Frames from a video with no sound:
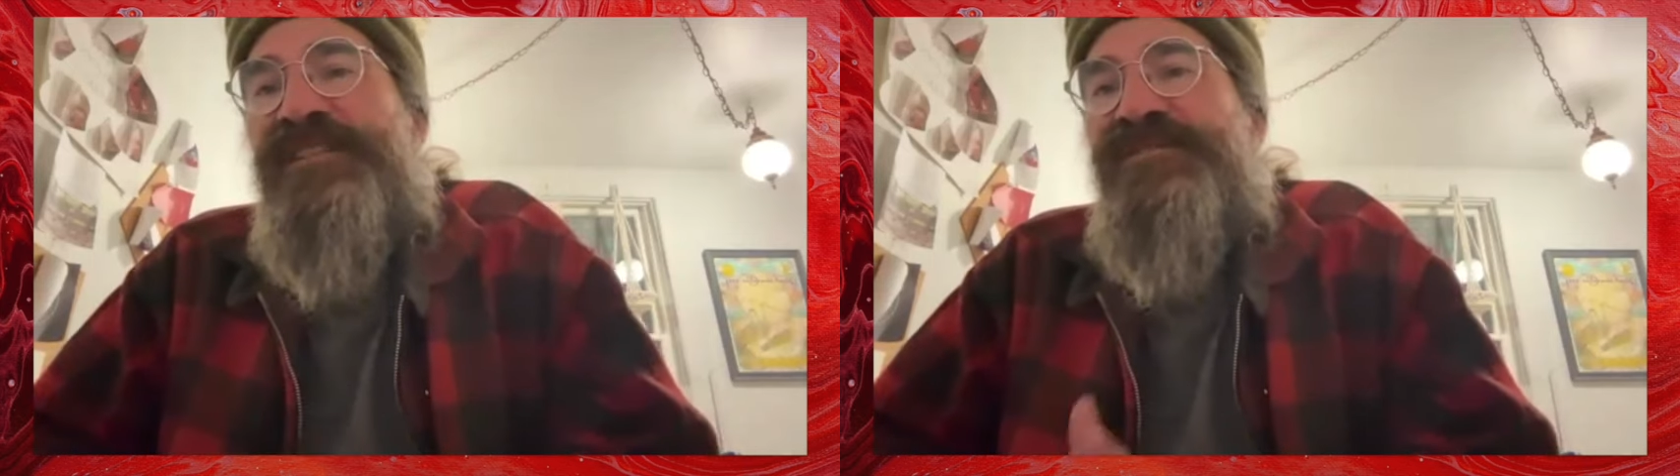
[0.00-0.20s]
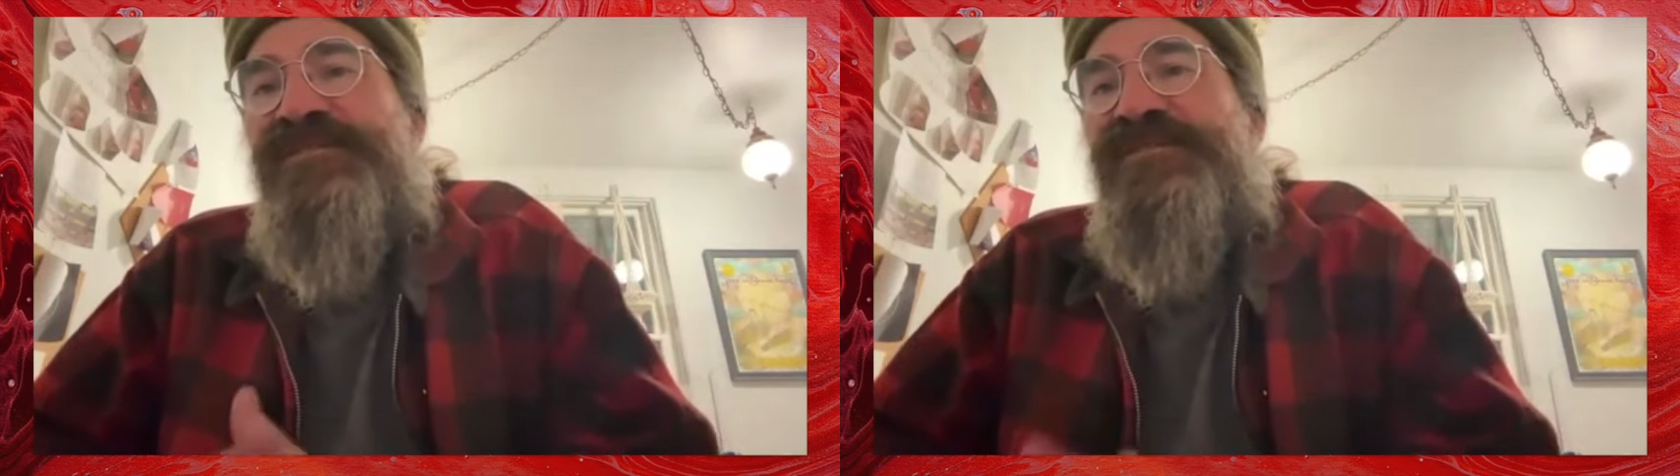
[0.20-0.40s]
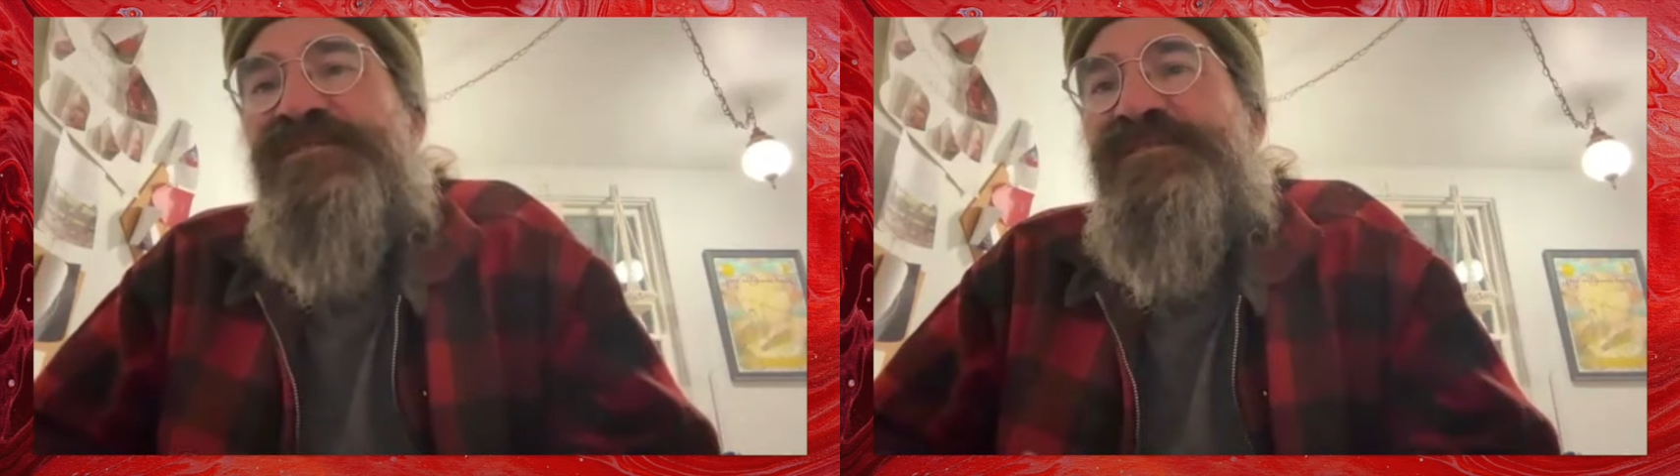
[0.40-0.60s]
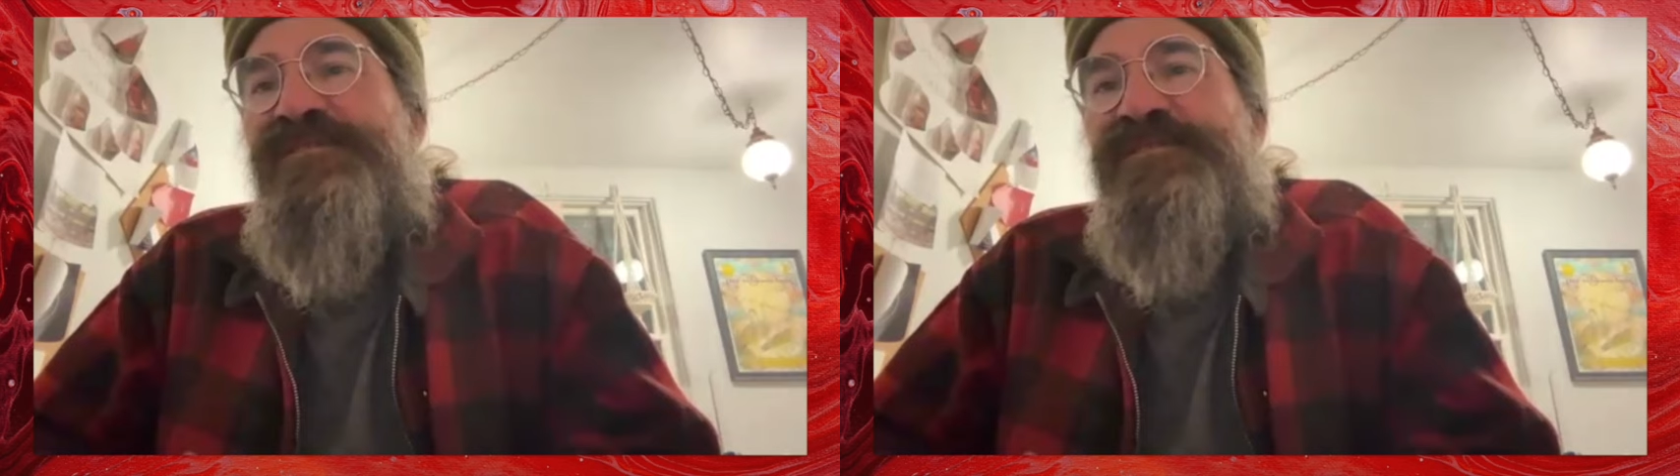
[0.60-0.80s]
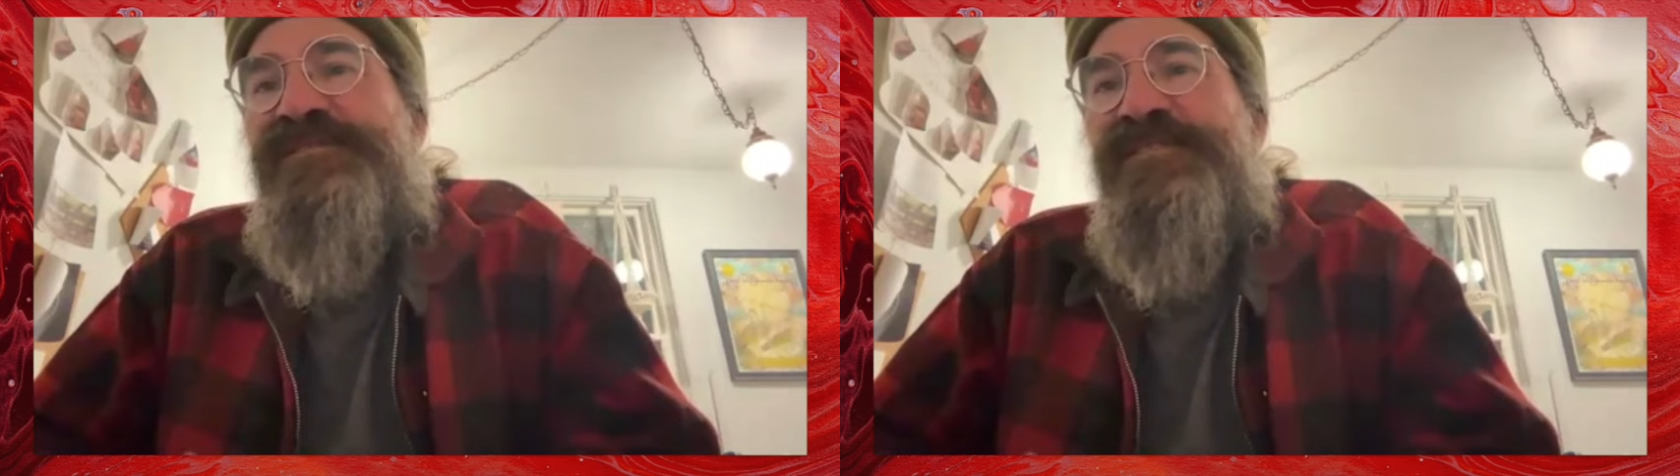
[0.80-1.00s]
That's just
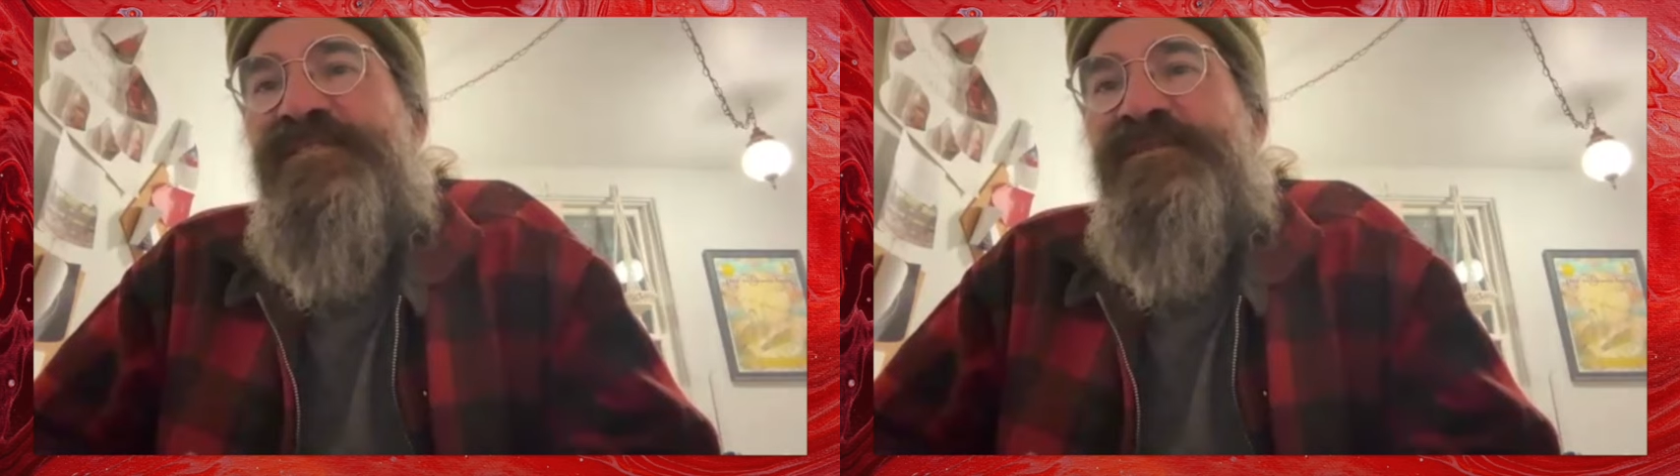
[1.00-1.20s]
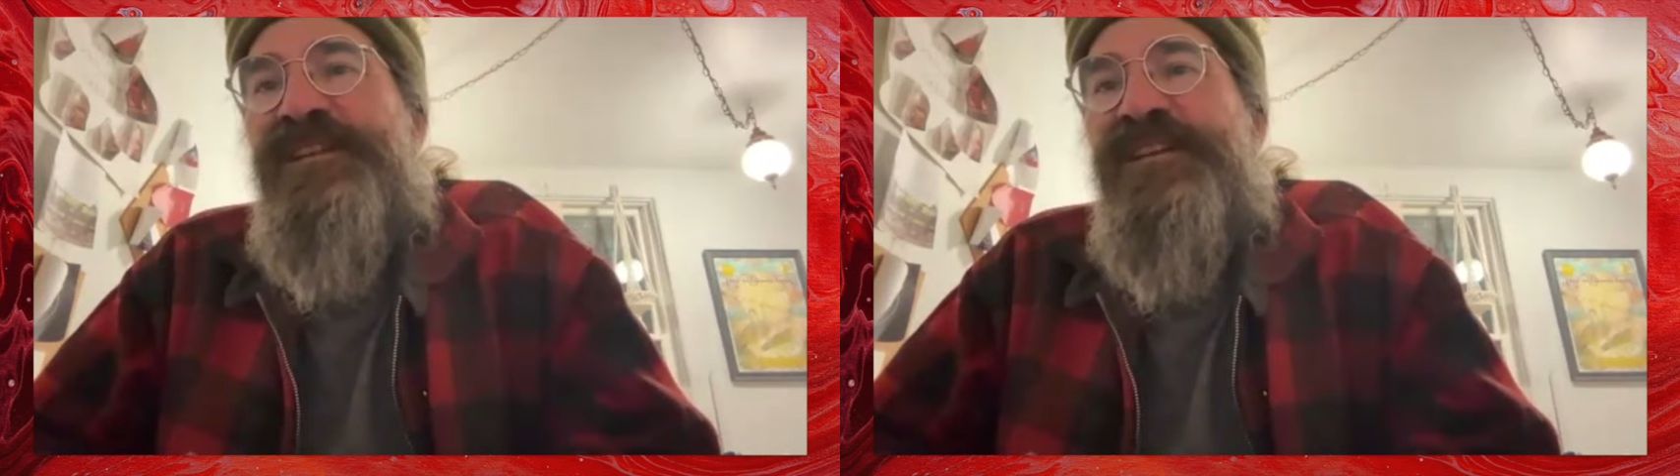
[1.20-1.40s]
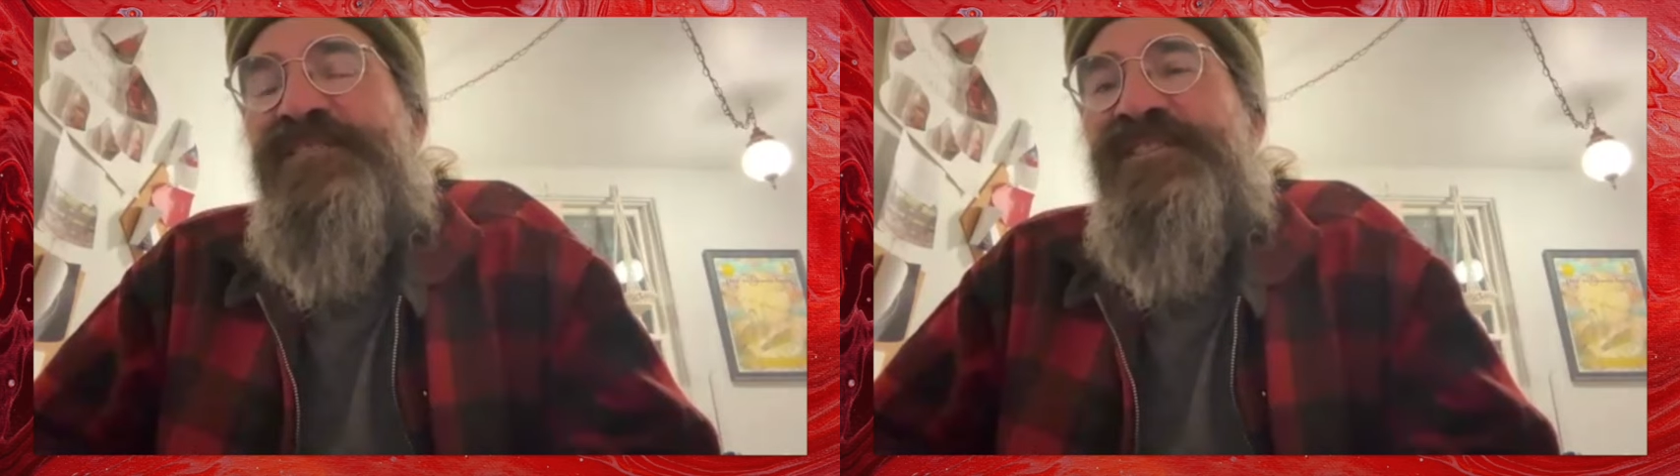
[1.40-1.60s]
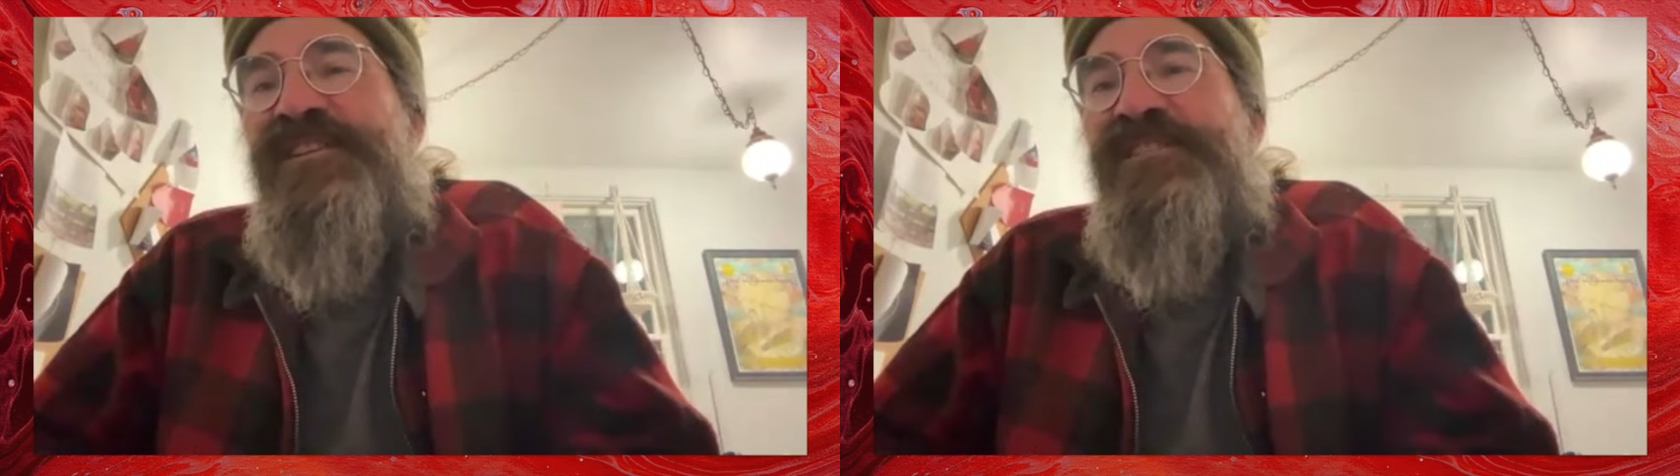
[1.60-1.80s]
icing